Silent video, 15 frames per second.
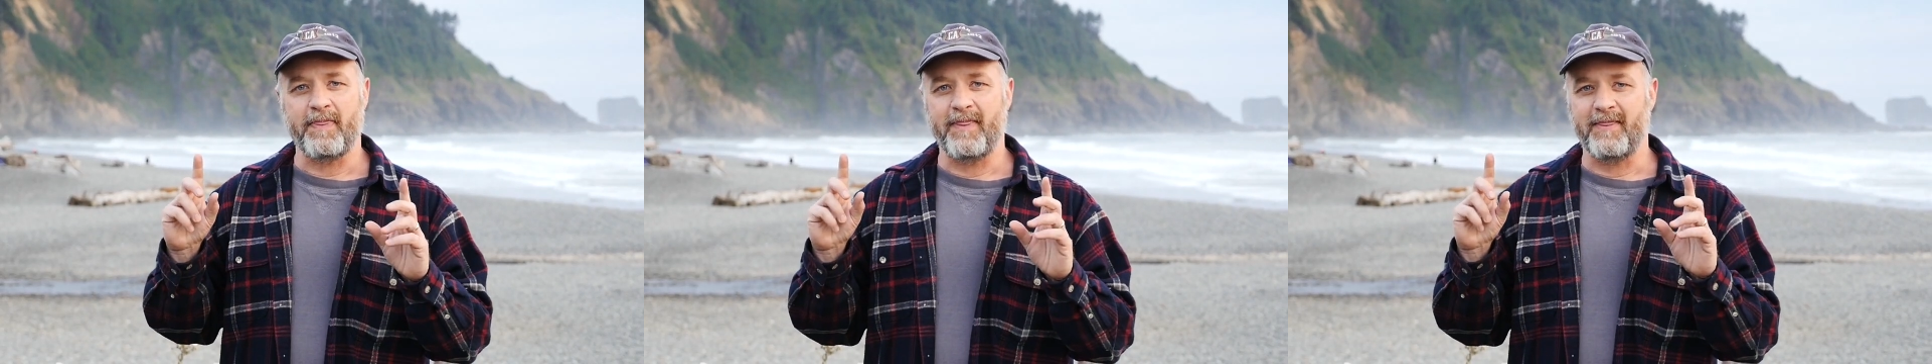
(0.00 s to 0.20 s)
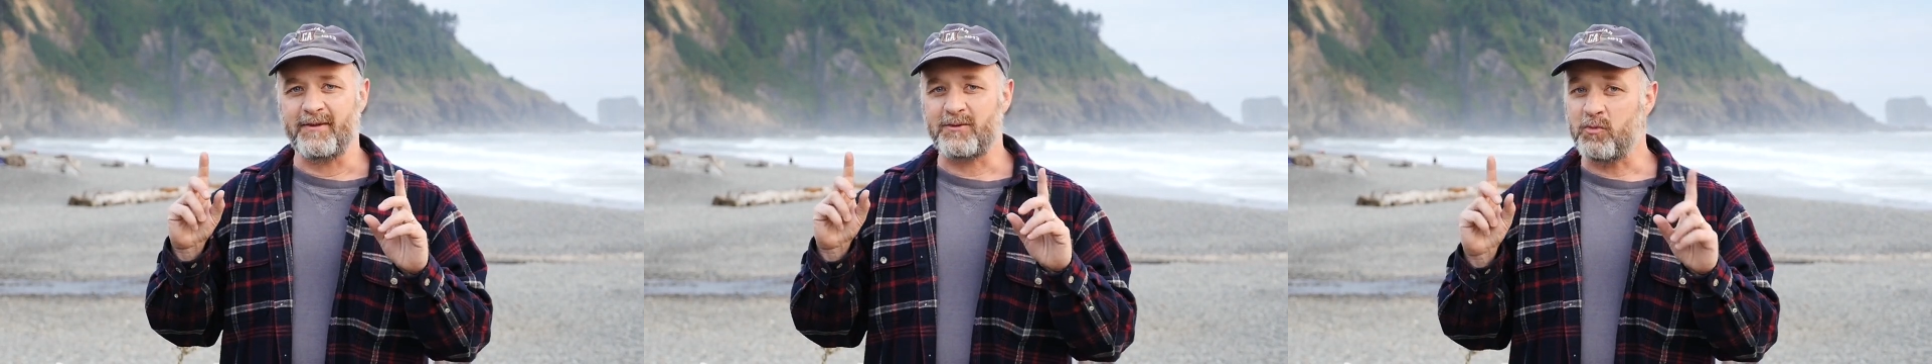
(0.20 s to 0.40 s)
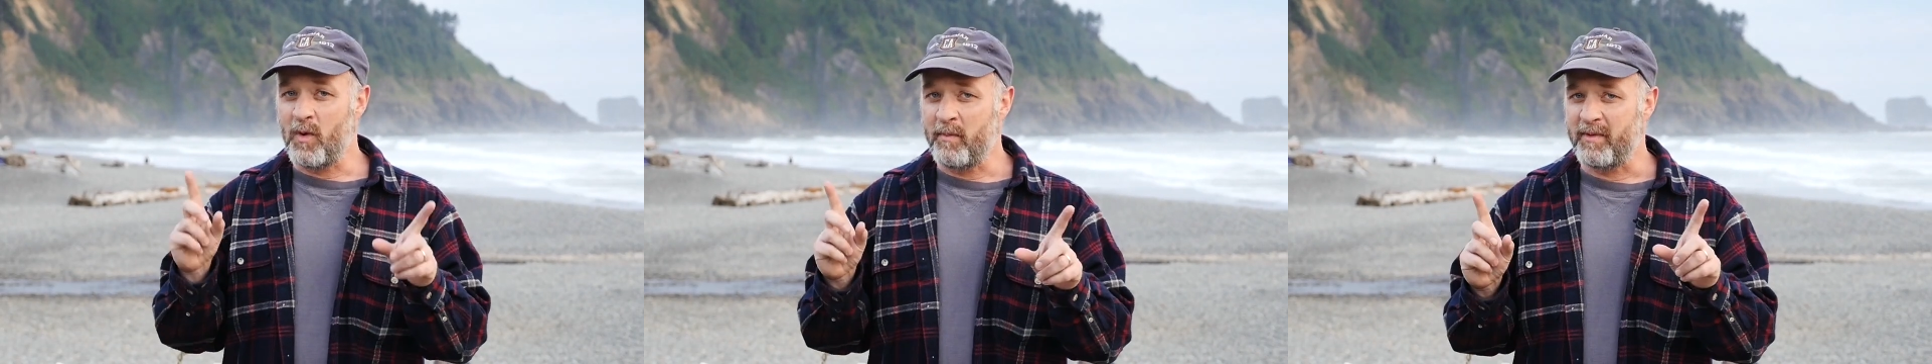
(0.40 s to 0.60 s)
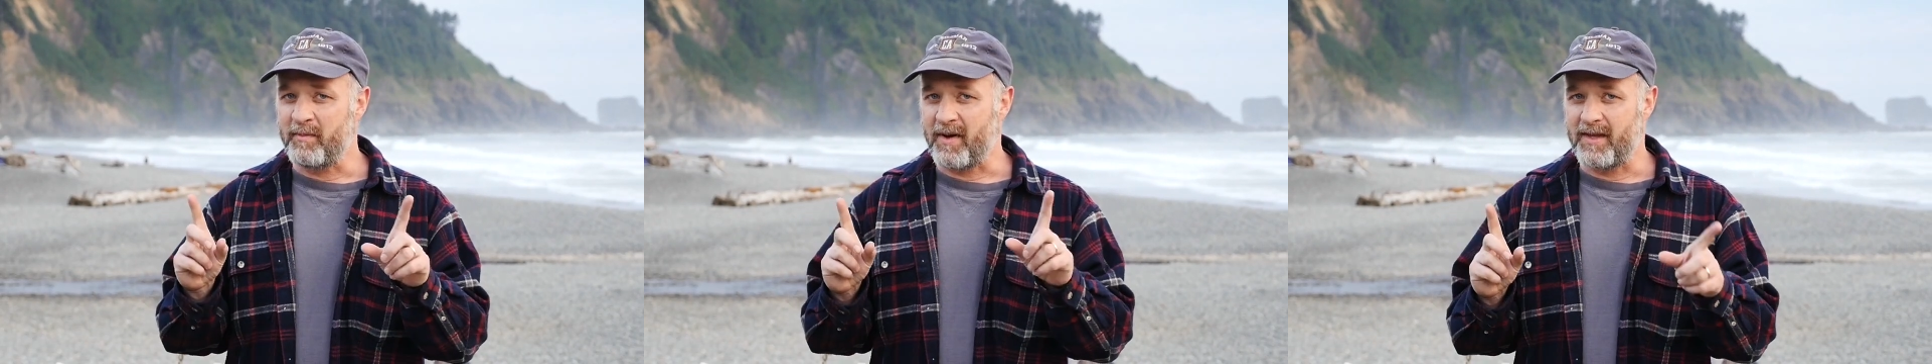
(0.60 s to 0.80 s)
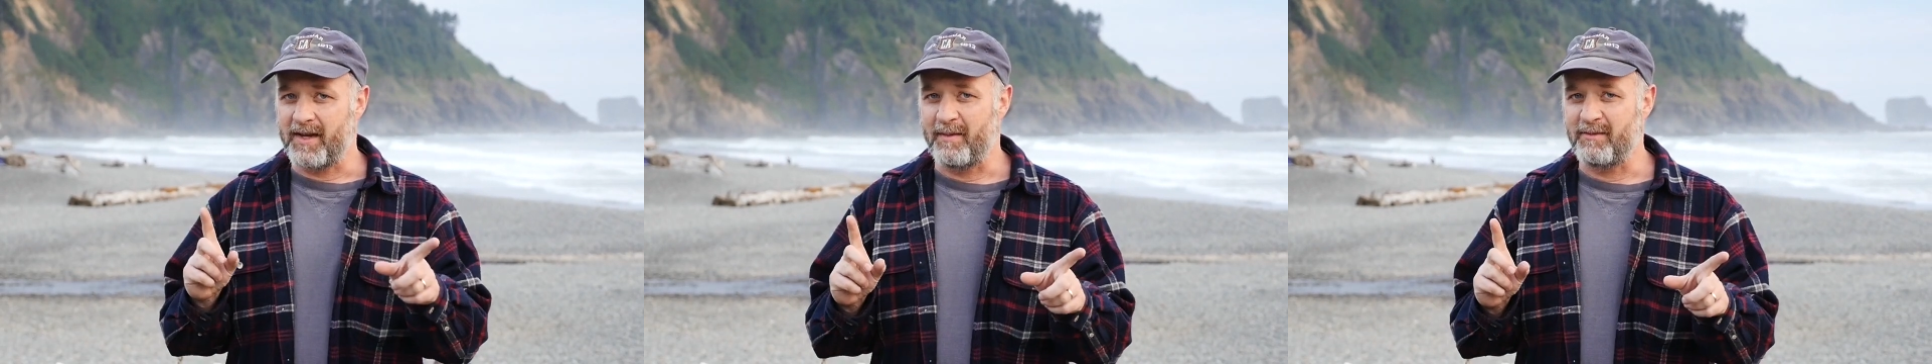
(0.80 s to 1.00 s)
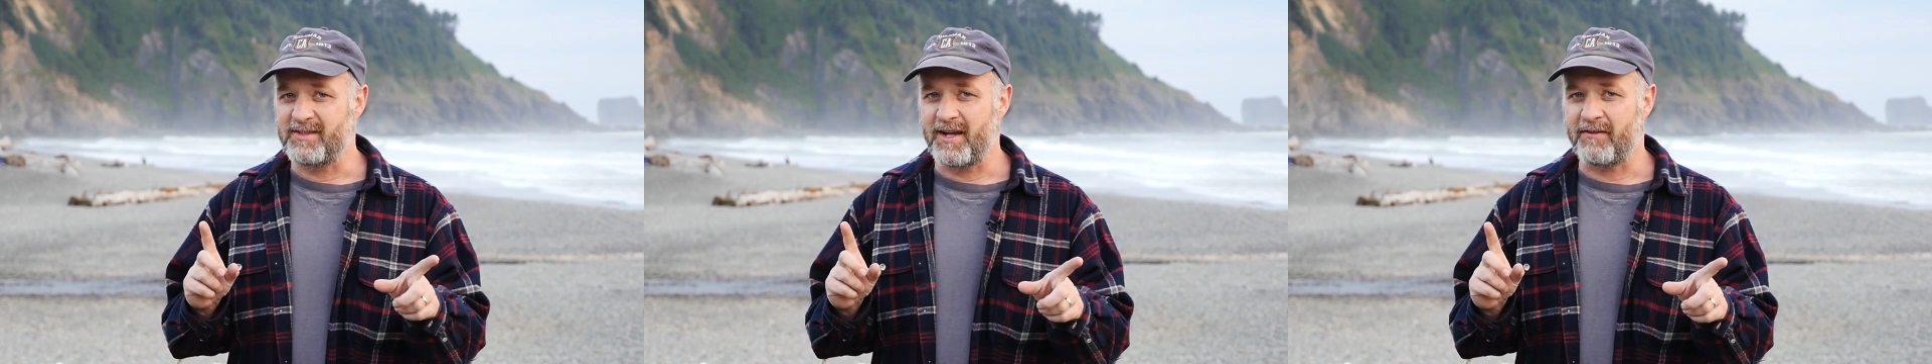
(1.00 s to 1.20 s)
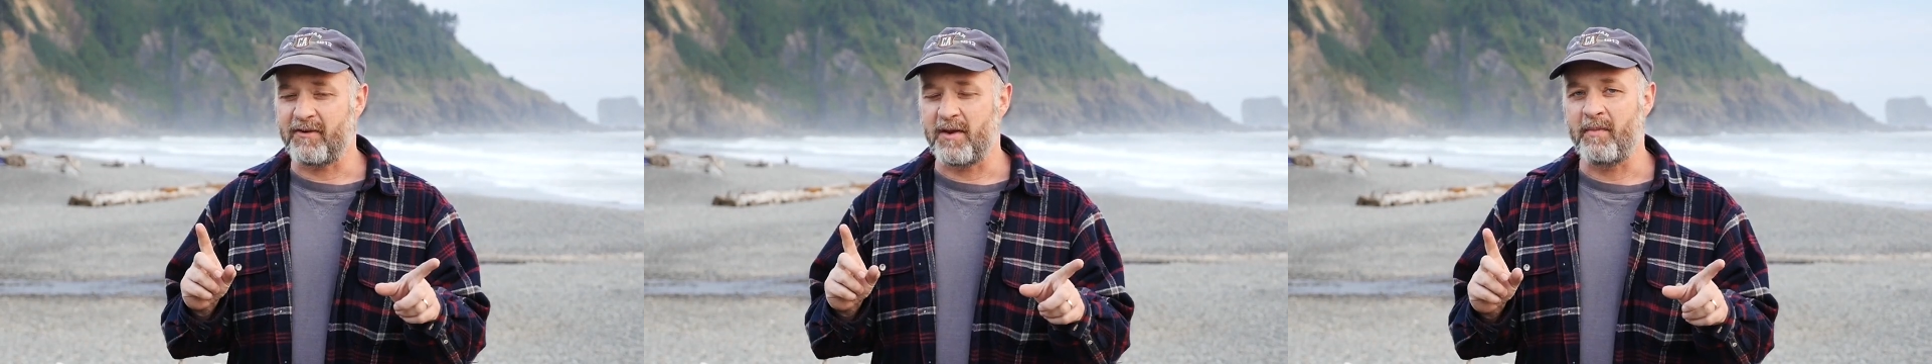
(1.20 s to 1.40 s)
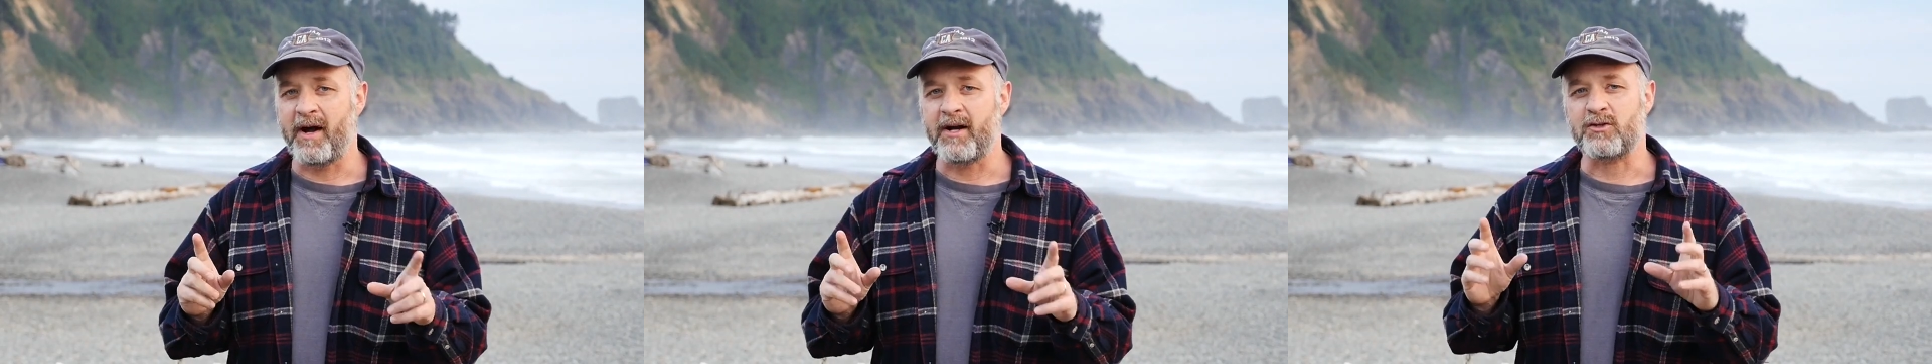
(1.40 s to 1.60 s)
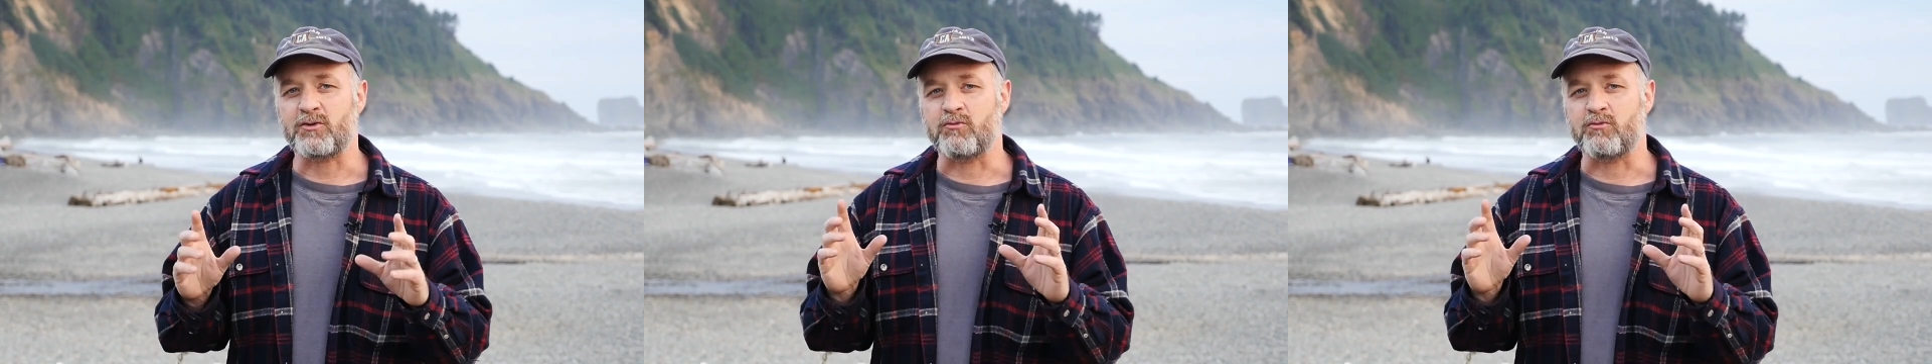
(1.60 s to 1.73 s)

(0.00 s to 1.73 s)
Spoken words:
this woman by the name of Stephanie Myers